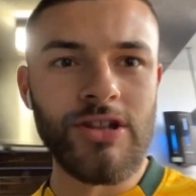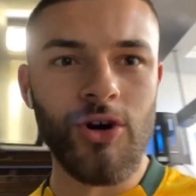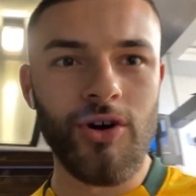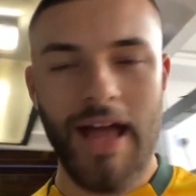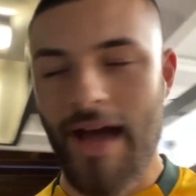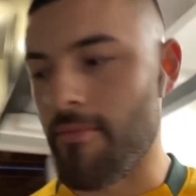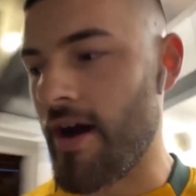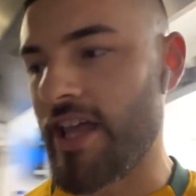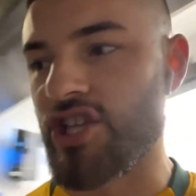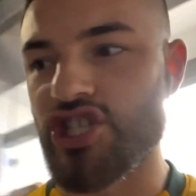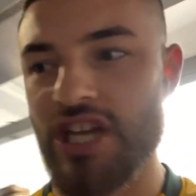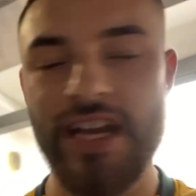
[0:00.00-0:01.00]
Look at my
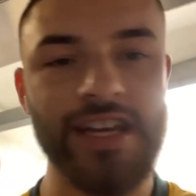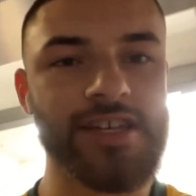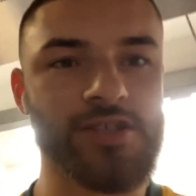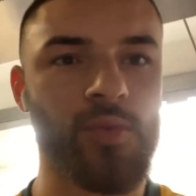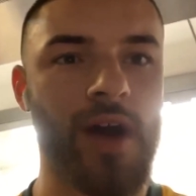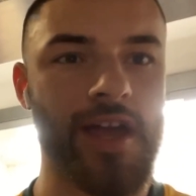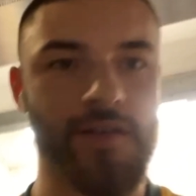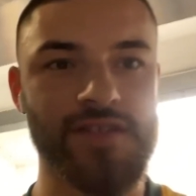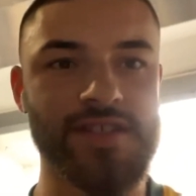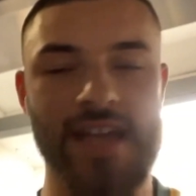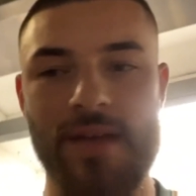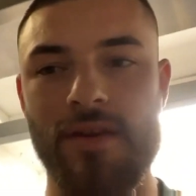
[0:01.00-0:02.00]
ingenious way of
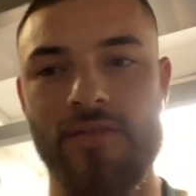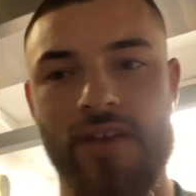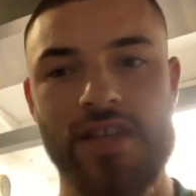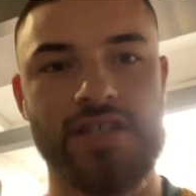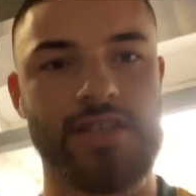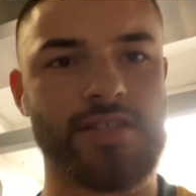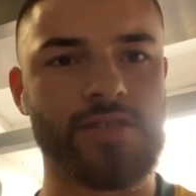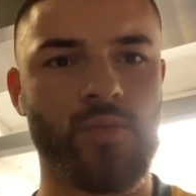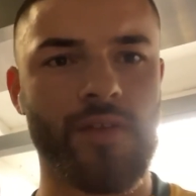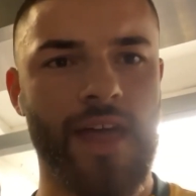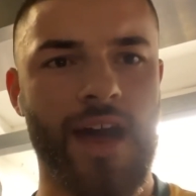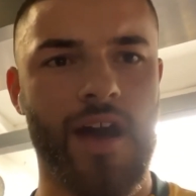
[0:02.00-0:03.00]
steaming veggies
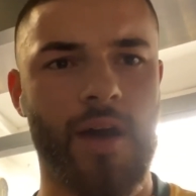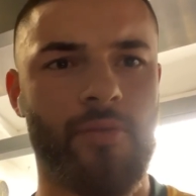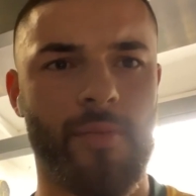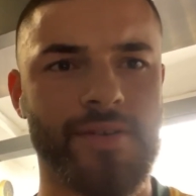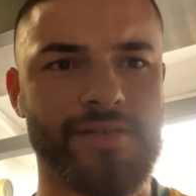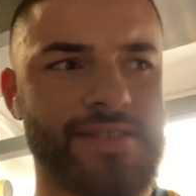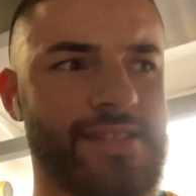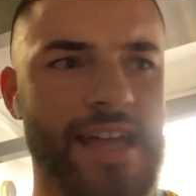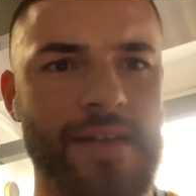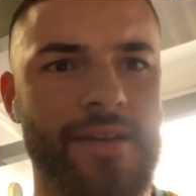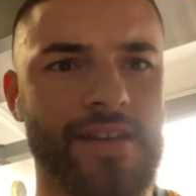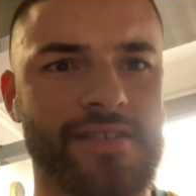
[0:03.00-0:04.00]
without a proper
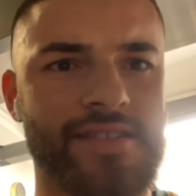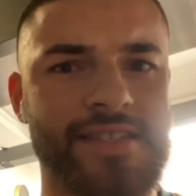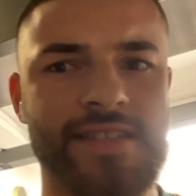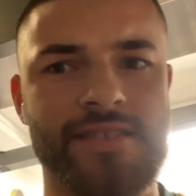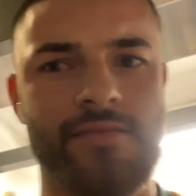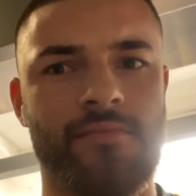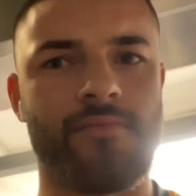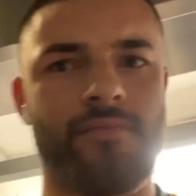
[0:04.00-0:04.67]
steaming system.